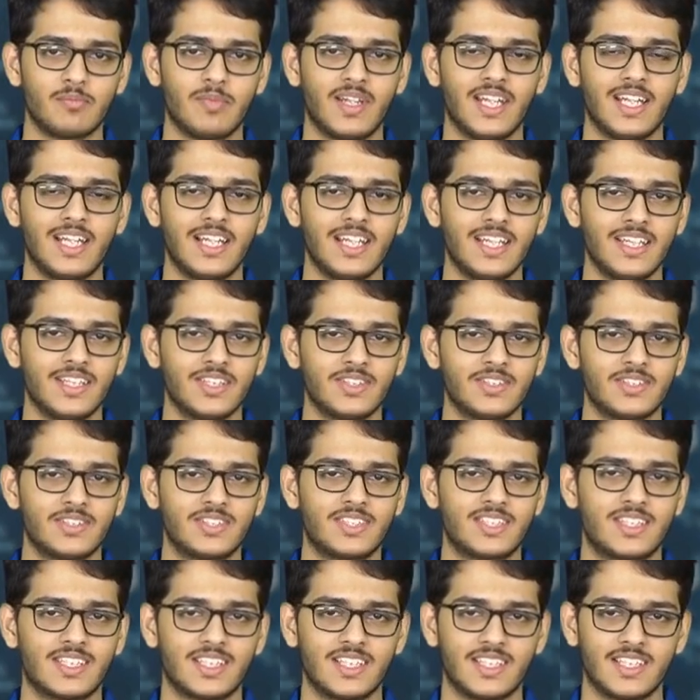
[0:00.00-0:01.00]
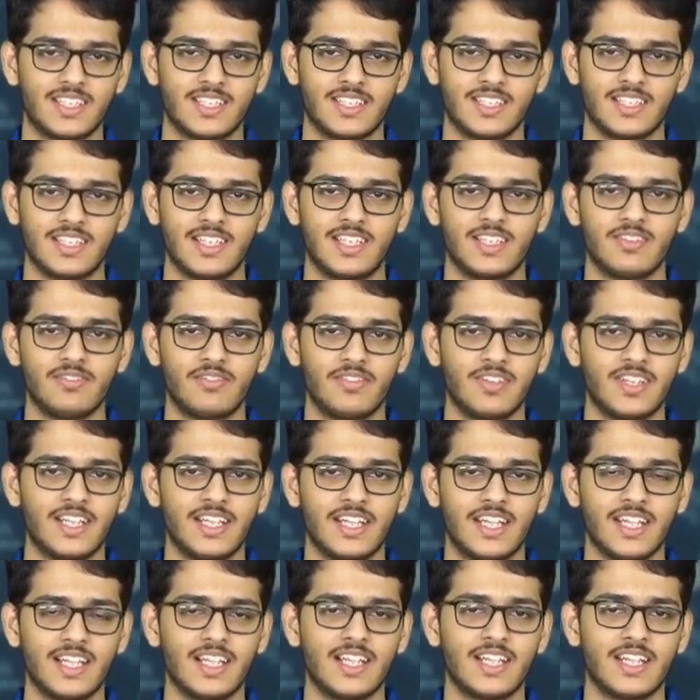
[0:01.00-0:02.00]
mainly used uh,
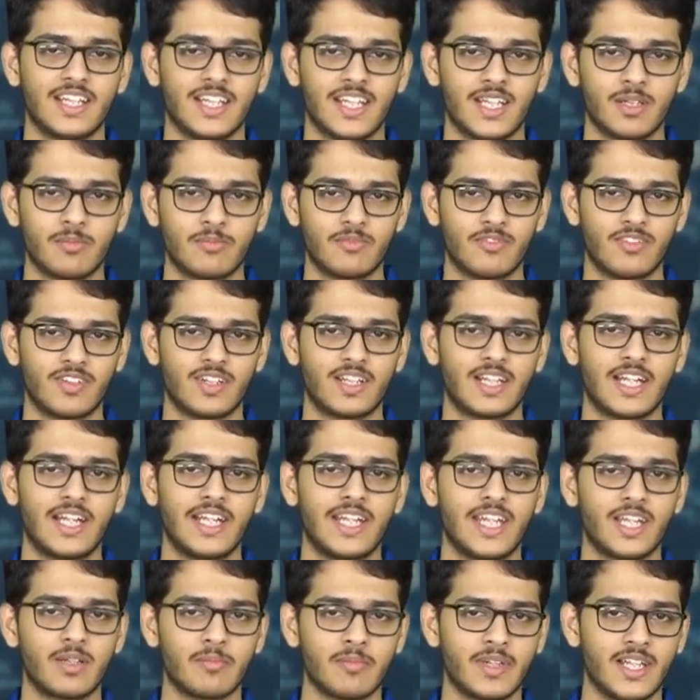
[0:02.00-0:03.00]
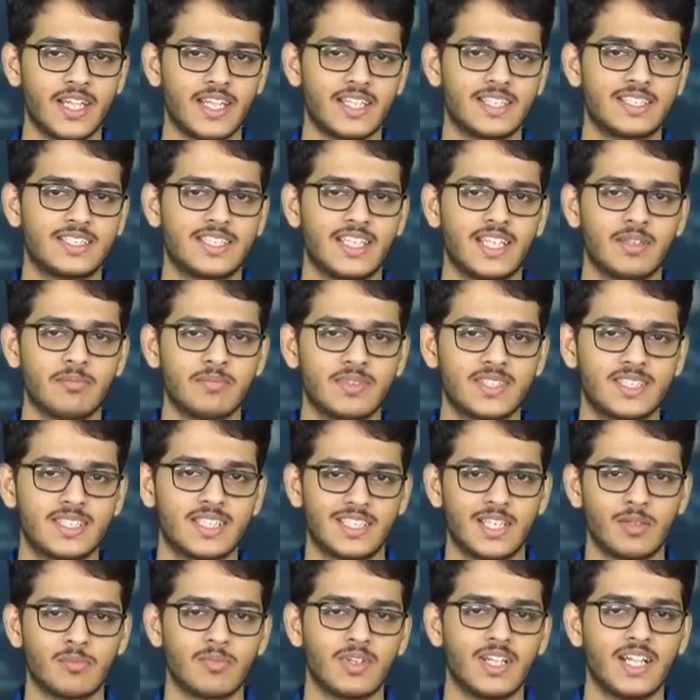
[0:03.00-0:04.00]
Infinity Learn app for writing my exams.
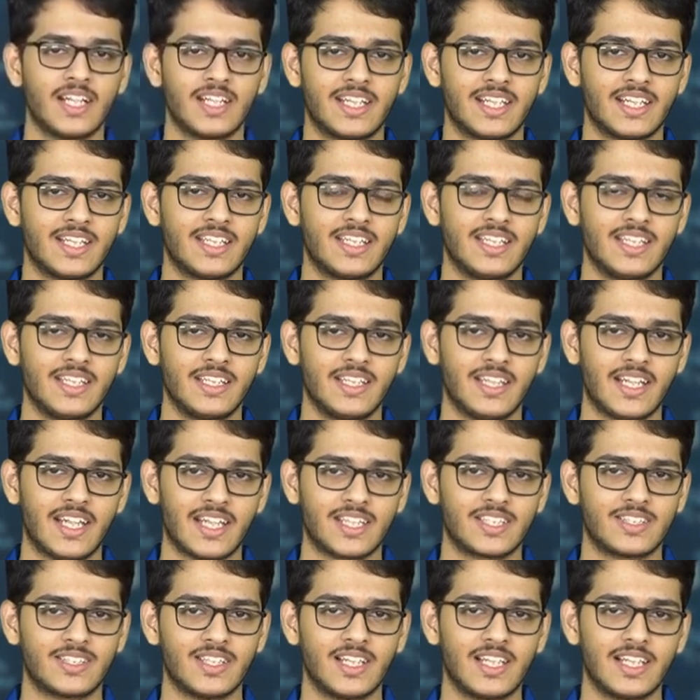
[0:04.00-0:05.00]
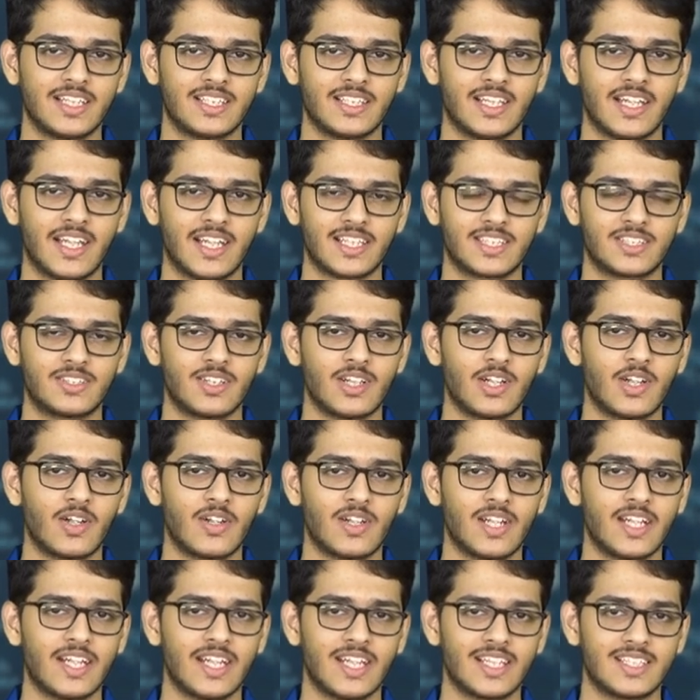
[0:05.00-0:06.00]
Simulated the actual actual
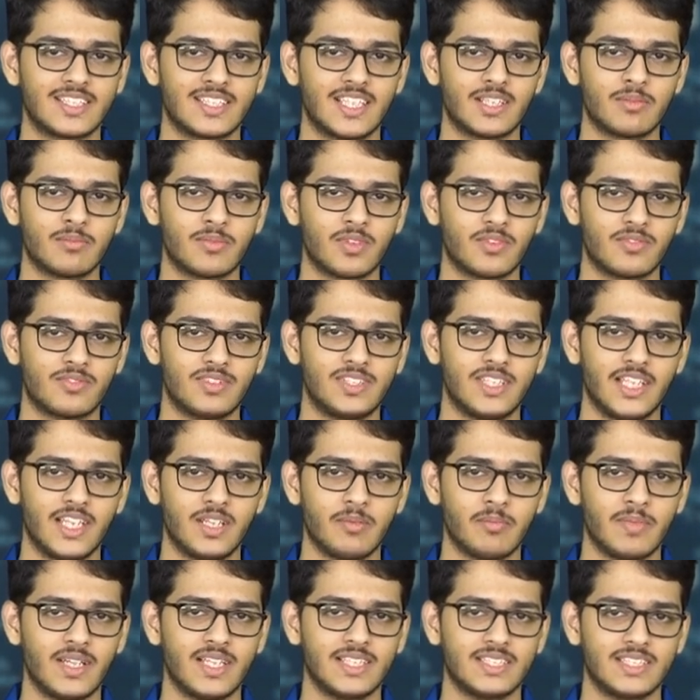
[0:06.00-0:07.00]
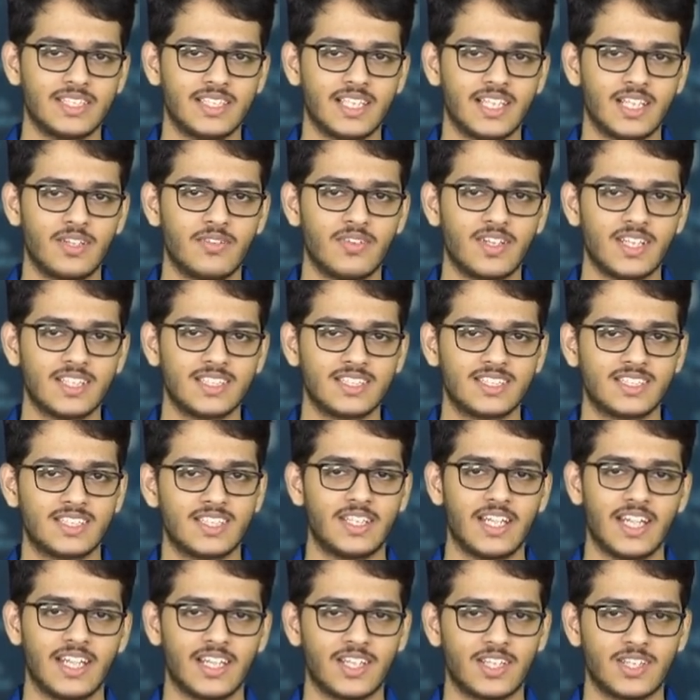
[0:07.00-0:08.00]
online exam of JEE Mains in Advanced.
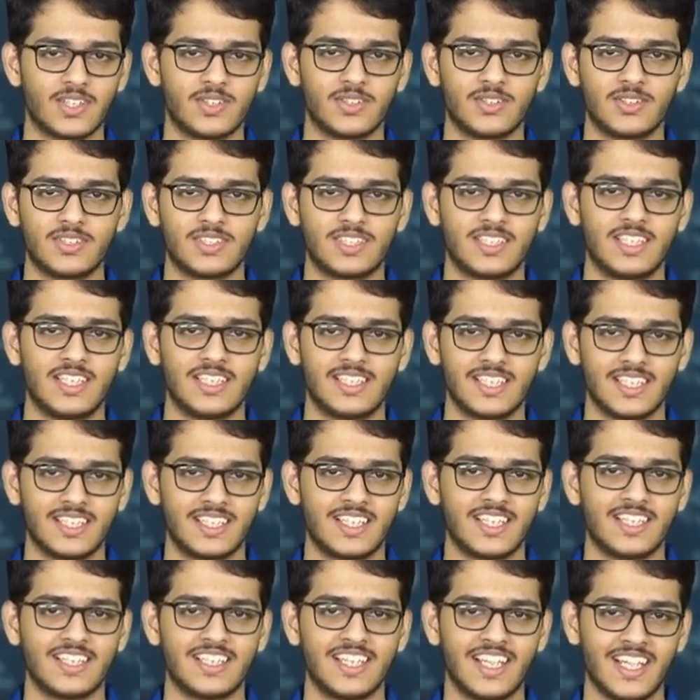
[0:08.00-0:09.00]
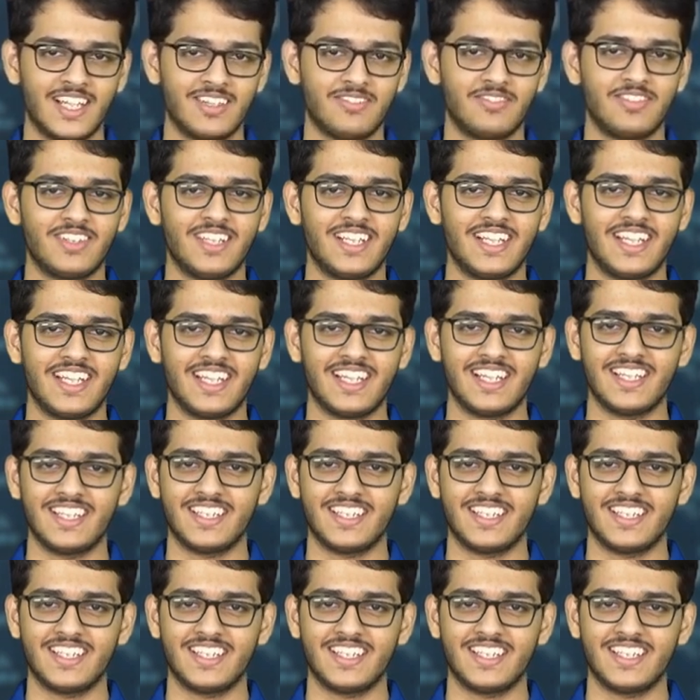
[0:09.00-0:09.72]
Thank you, Sri Chaitanya Infinity